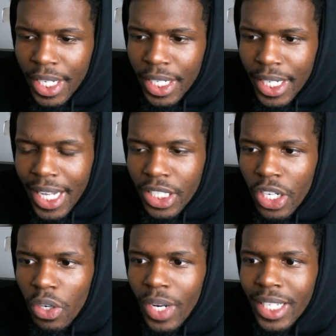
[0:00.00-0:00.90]
That's
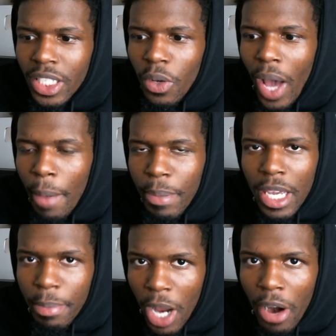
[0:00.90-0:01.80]
Lil
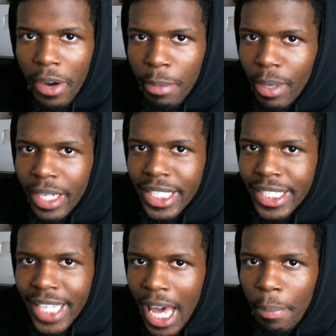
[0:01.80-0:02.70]
Habib Curry, bruh.
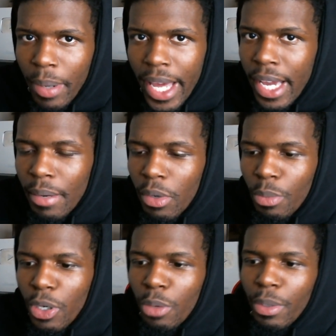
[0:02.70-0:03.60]
She's not playing no
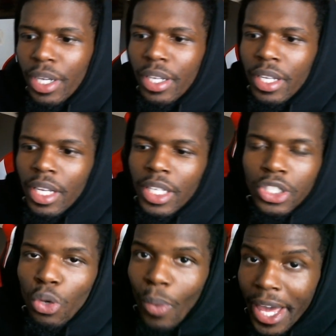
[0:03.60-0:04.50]
more, bruh.
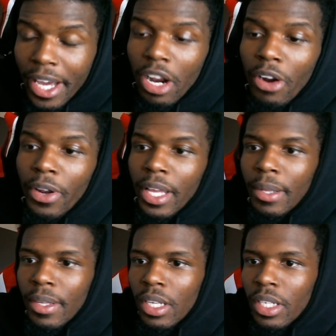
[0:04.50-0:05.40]
Saraya Curry.
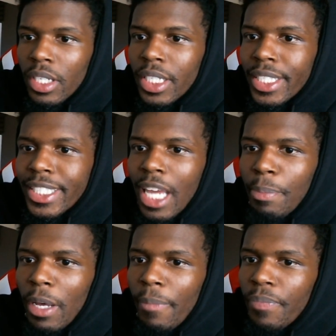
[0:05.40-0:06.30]
Step
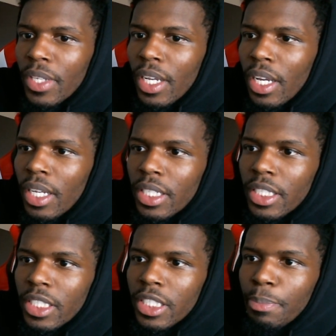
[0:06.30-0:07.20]
up.
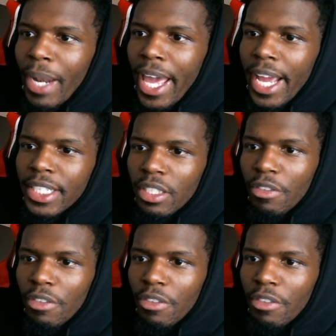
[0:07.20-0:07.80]
Splash.